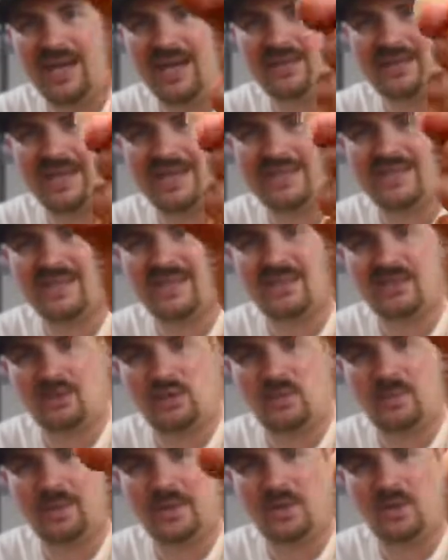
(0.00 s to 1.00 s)
I liked it a
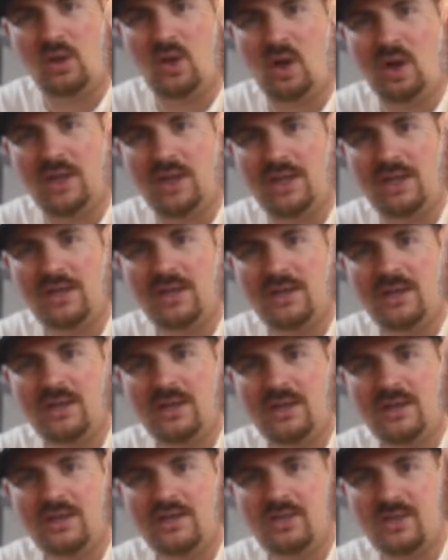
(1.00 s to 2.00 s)
little bit longer,
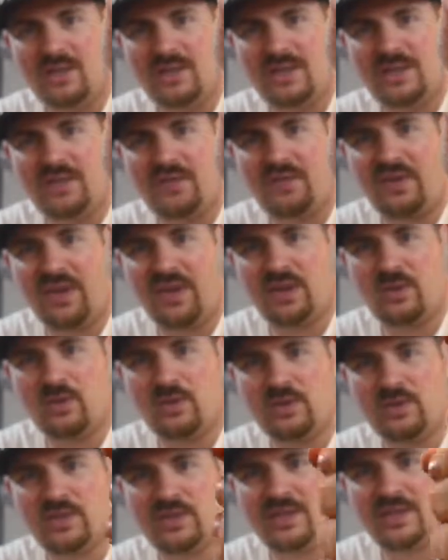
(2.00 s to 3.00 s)
so this finger
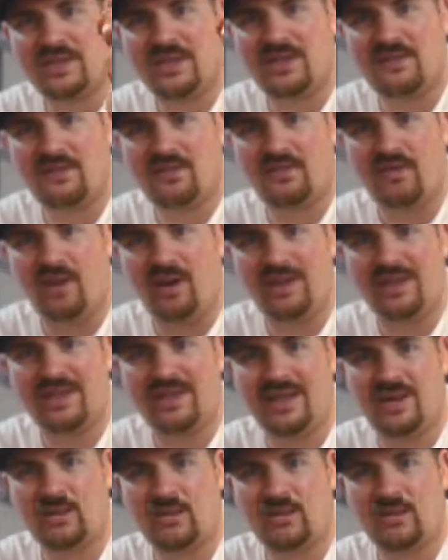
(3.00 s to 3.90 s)
was just in front.